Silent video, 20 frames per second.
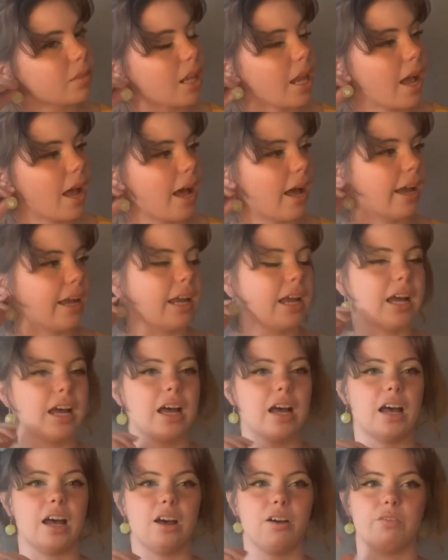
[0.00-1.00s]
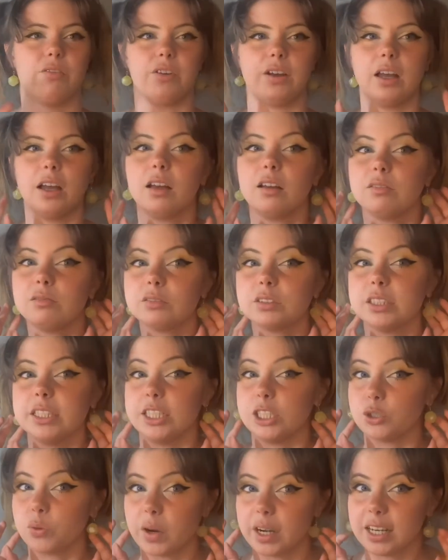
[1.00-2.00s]
I have
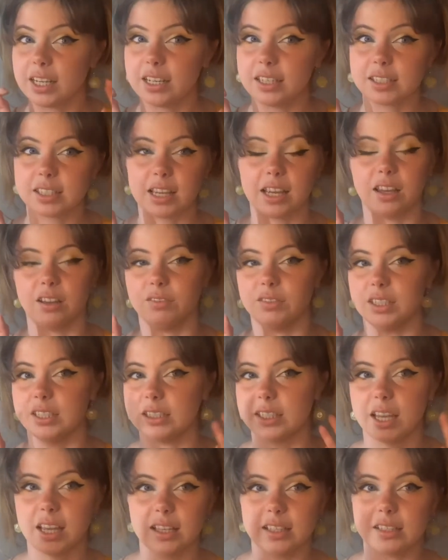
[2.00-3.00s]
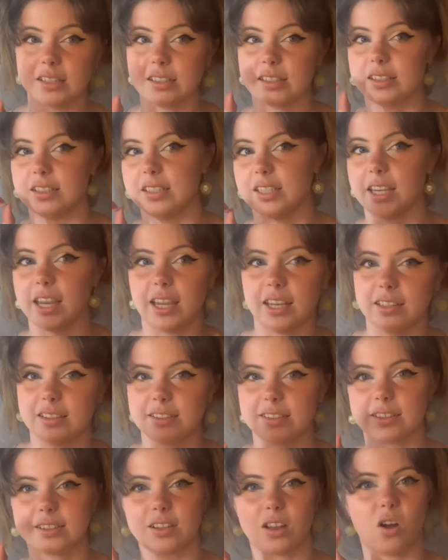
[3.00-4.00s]
D20s, I have D10s,
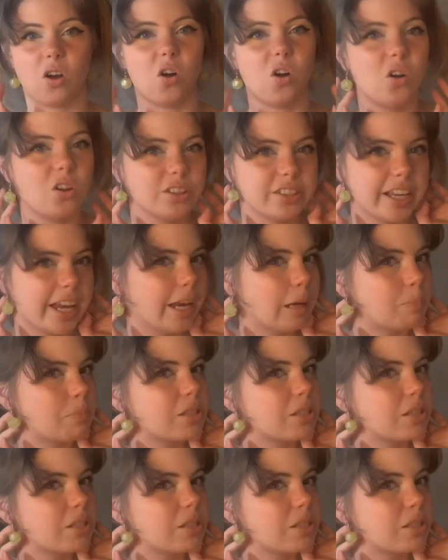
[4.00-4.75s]
D8s, all types